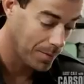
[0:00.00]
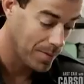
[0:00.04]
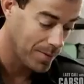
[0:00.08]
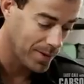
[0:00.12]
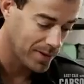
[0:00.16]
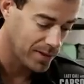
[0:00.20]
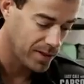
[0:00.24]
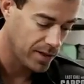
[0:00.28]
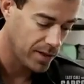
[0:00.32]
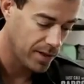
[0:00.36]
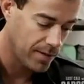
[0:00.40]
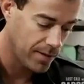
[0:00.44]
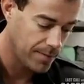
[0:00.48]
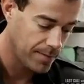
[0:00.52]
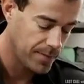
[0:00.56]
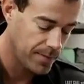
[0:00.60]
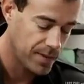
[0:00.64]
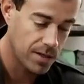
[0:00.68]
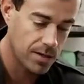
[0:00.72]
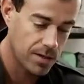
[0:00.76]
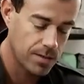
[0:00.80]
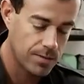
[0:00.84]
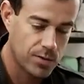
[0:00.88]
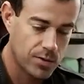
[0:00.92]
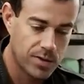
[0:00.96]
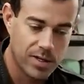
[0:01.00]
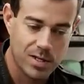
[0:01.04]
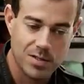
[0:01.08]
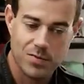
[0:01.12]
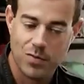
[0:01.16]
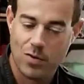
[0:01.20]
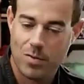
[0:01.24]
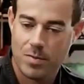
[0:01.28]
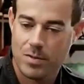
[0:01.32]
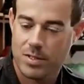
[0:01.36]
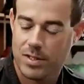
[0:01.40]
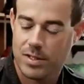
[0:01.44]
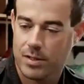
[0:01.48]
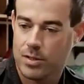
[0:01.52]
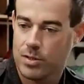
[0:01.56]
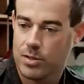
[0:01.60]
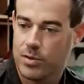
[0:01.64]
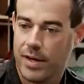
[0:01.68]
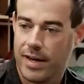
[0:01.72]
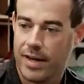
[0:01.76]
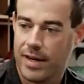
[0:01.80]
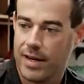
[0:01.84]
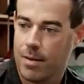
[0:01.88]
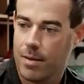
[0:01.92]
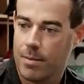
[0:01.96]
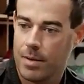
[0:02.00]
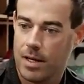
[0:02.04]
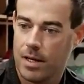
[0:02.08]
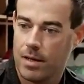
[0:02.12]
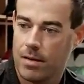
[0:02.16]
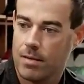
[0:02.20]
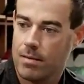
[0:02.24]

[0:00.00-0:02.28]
Tell me about the Transformers thing. It's great.